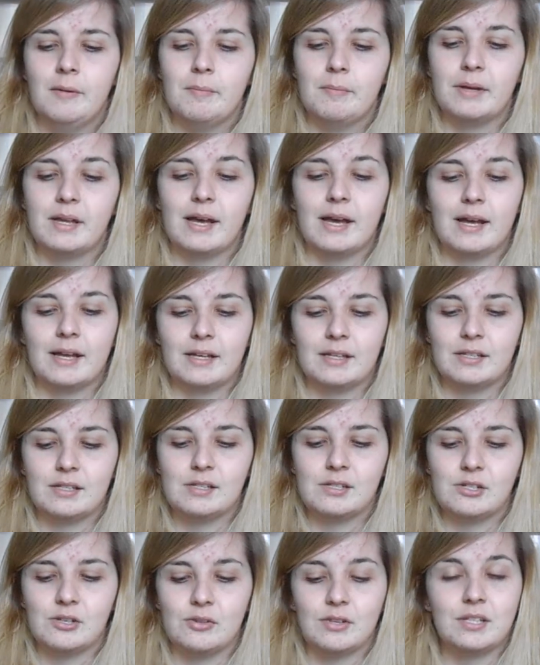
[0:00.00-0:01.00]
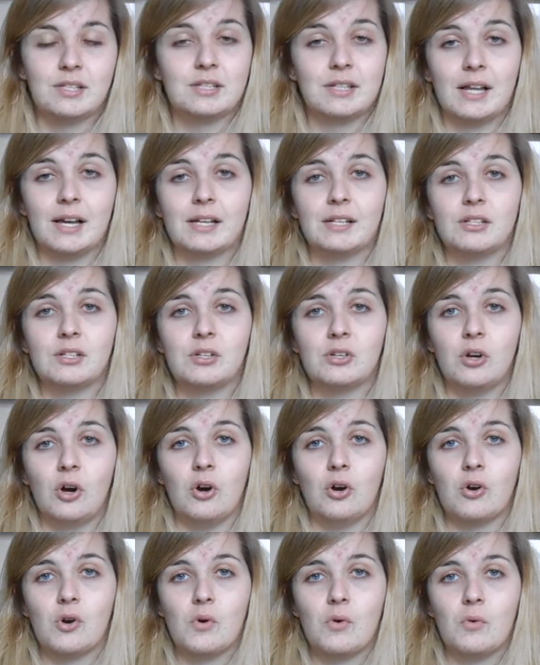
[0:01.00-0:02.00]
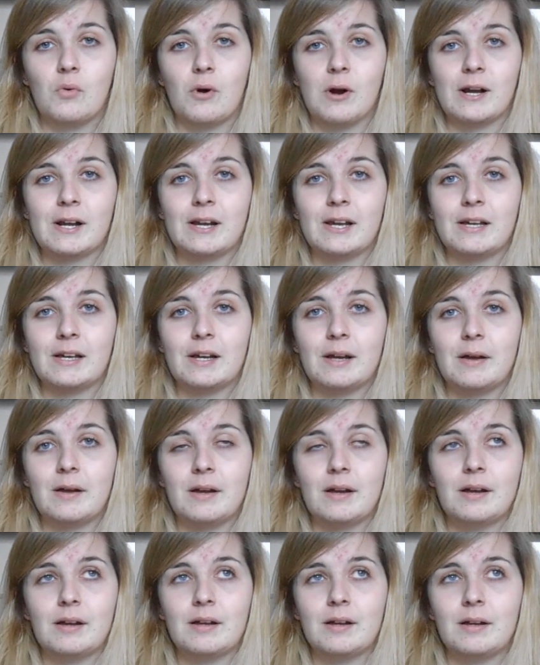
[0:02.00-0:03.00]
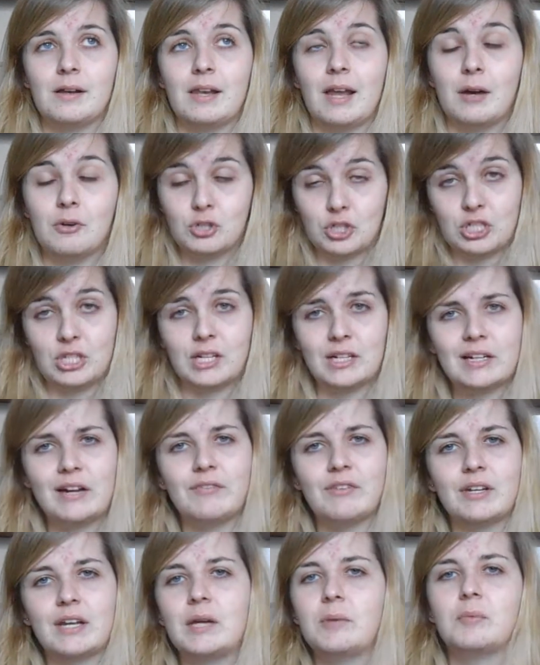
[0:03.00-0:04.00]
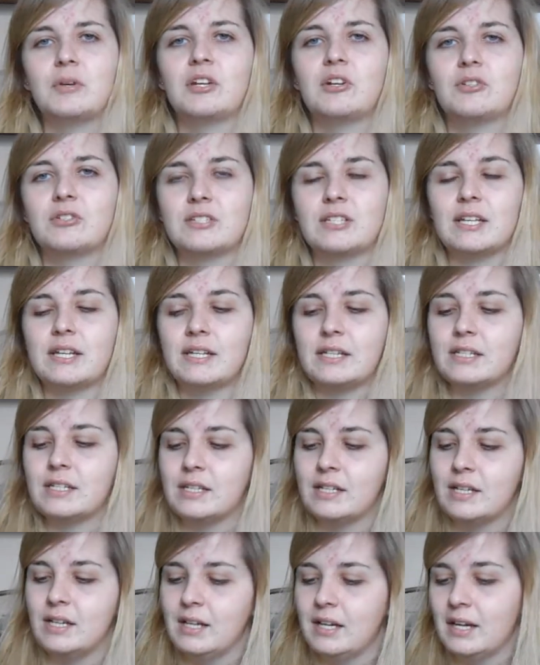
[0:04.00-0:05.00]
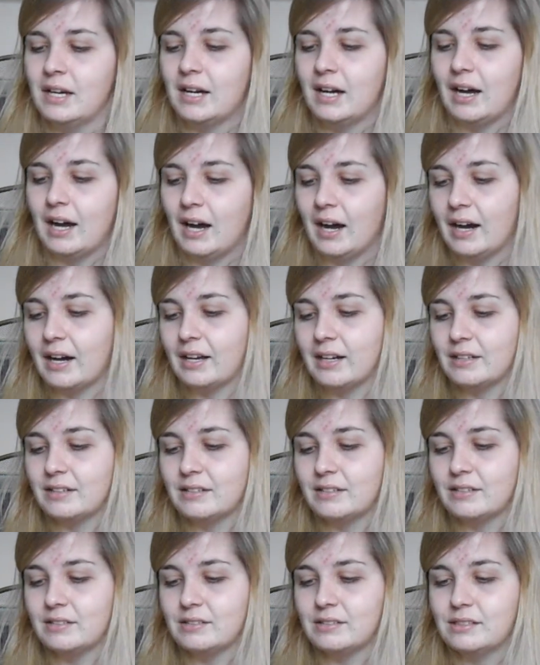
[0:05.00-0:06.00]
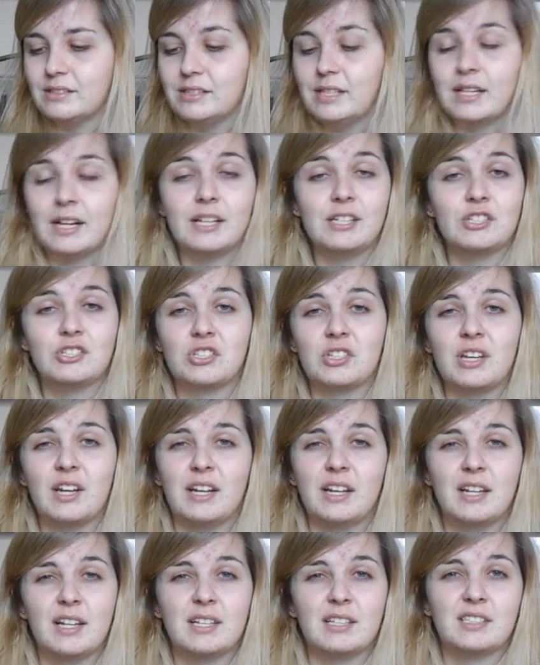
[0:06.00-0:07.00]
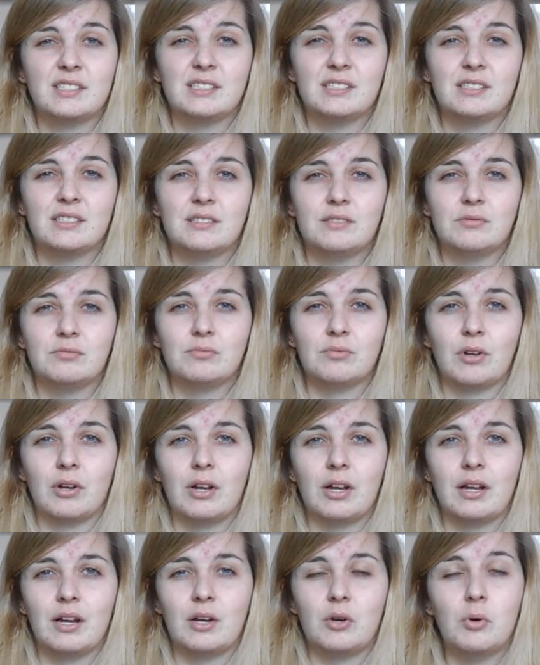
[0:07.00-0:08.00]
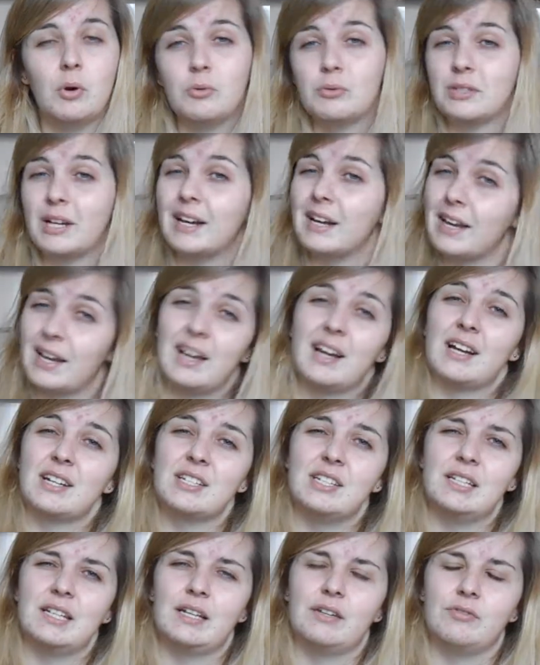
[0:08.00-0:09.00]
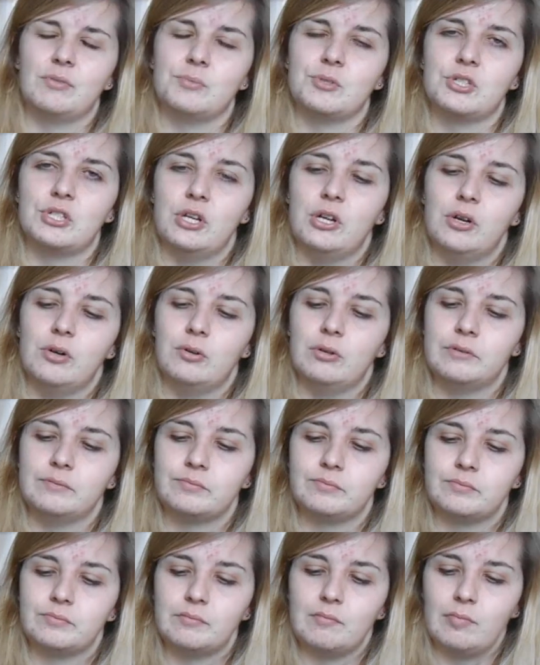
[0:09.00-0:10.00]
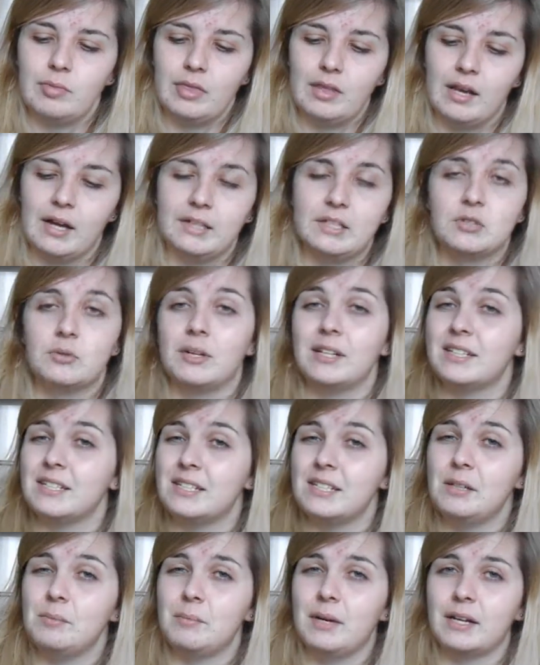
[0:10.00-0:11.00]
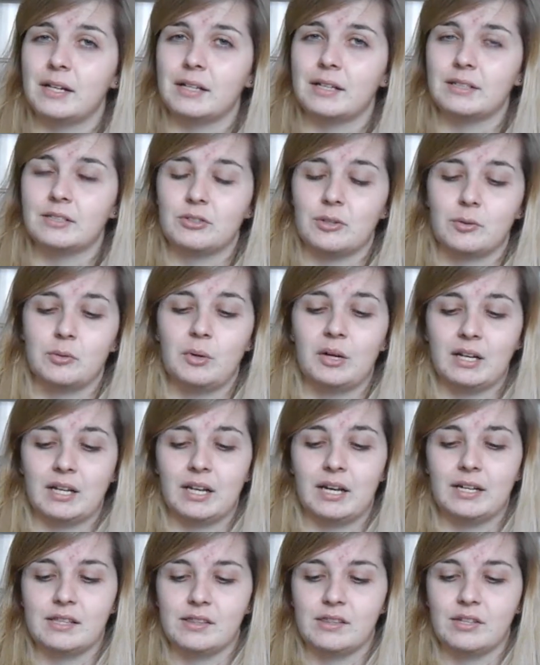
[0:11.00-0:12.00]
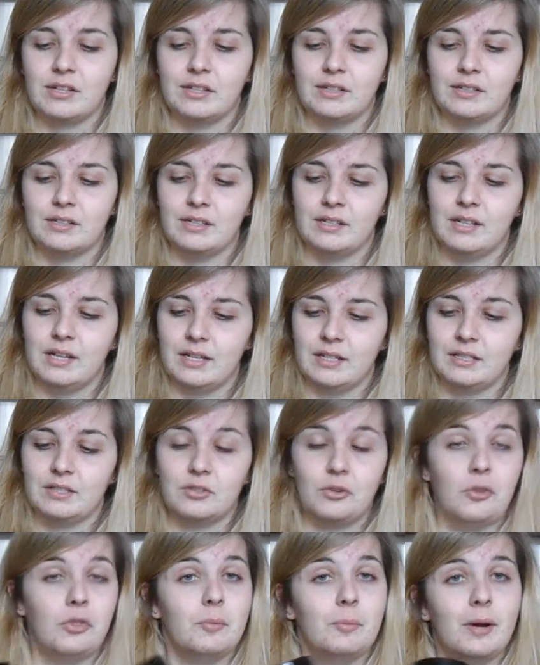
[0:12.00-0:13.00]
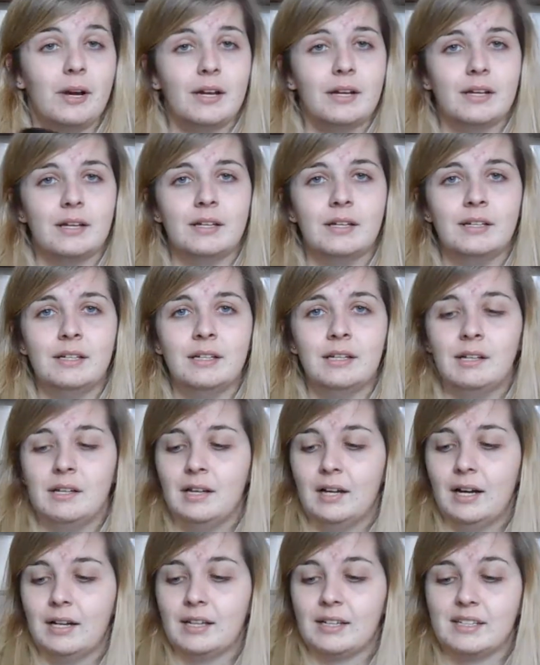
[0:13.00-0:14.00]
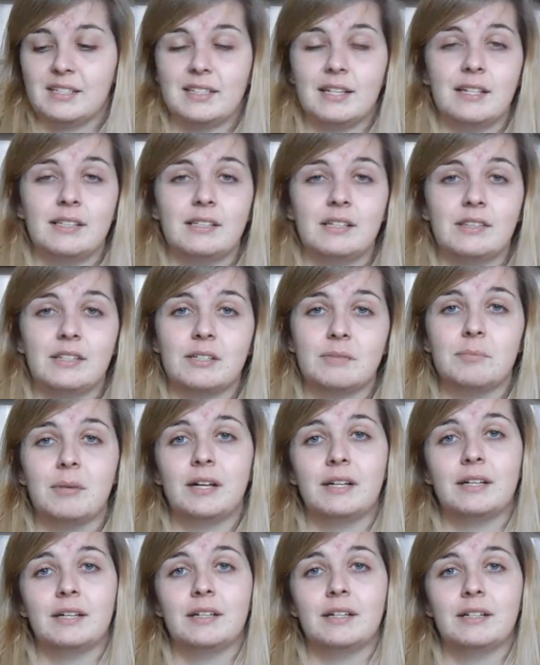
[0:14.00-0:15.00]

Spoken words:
But yeah, so this line got quite a loud cheer every night when it got said. And yeah, it's a quote I actually liked from the show. And it's quite a nice little mug, so I'm quite glad that it's on the mug. And like I said, this mug